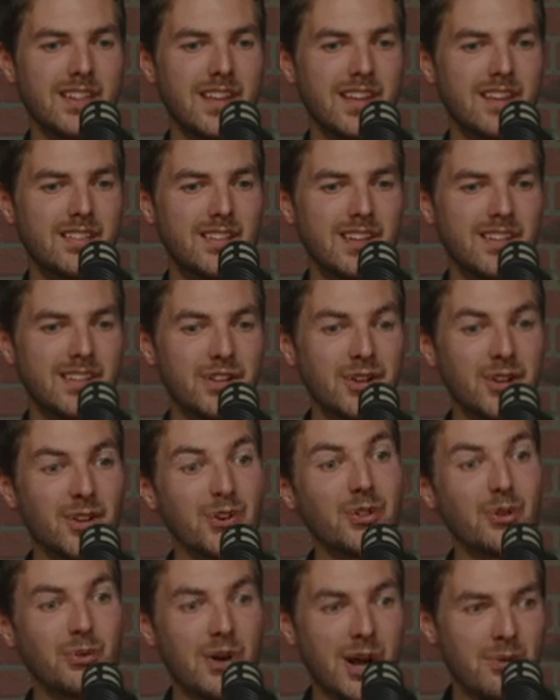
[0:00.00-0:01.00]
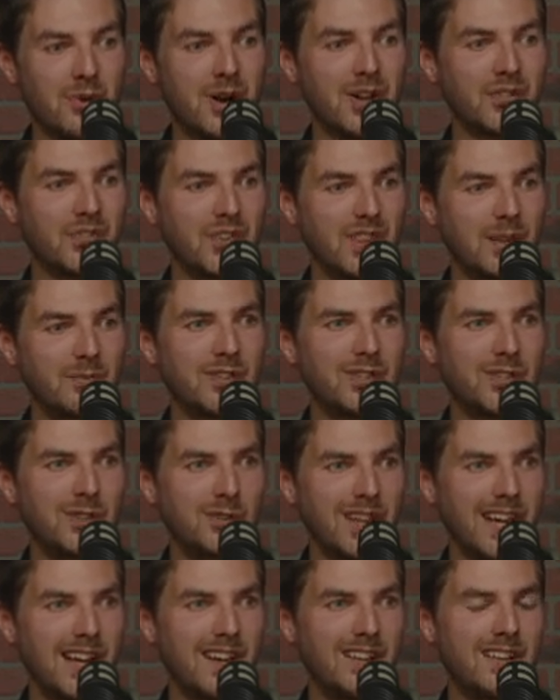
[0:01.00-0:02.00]
and think that you're the right one for them to
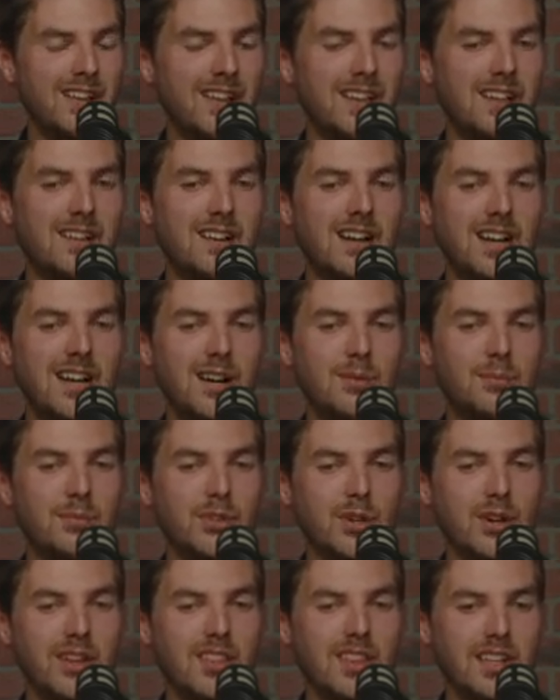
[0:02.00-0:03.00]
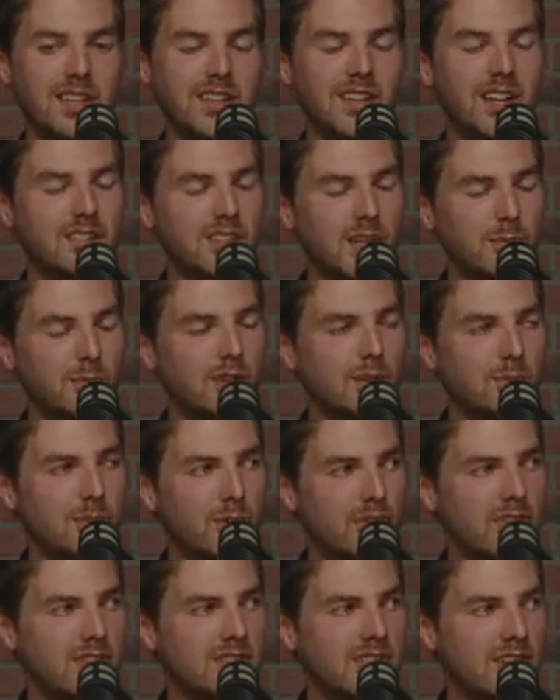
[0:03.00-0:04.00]
do that. So I think it does come a little
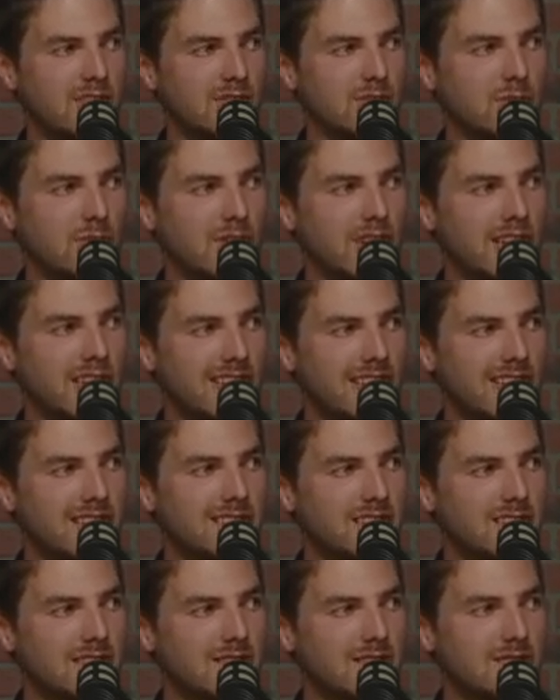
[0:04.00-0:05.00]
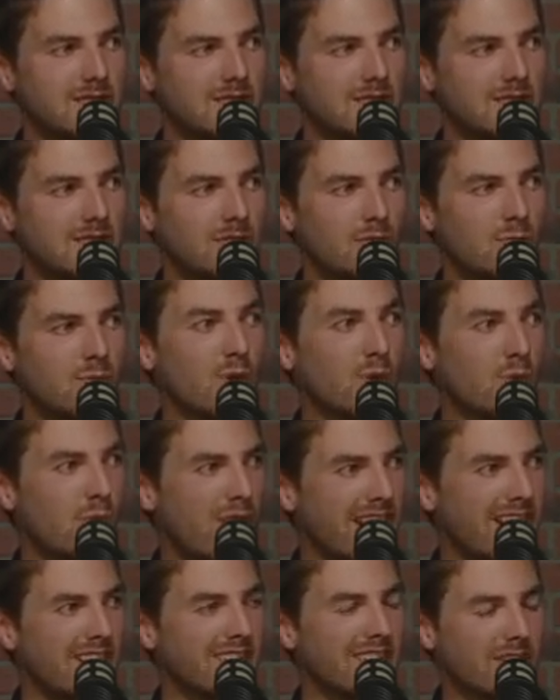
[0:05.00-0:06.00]
bit with the territory, and it is
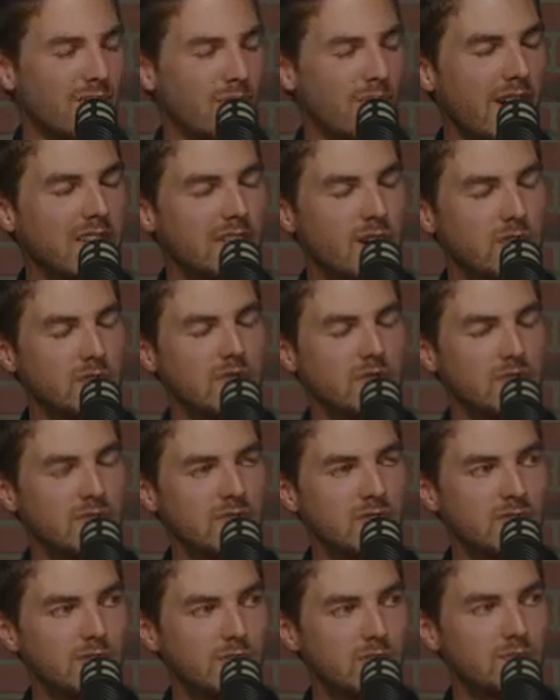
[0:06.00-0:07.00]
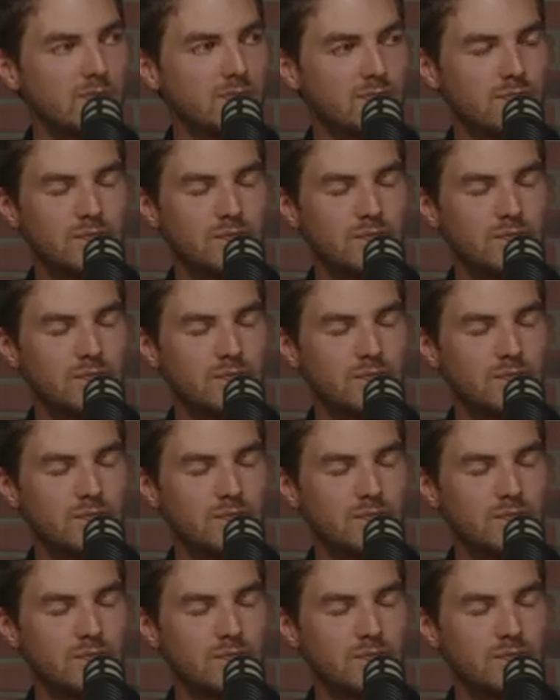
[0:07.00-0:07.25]
required in the right doses for sure.